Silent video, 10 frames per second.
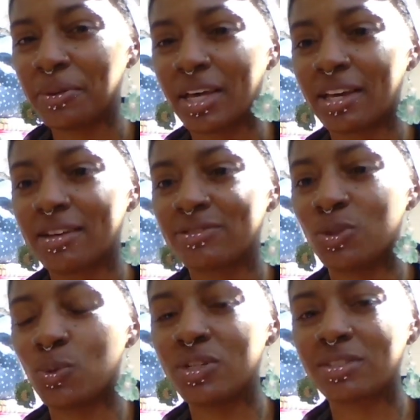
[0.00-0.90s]
like
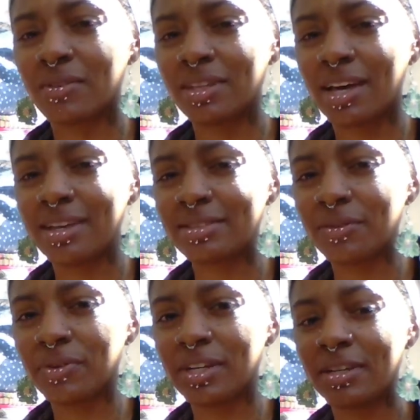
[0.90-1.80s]
sewage and stuff like that is
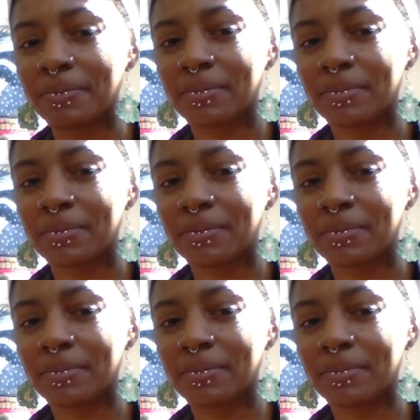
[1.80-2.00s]
different.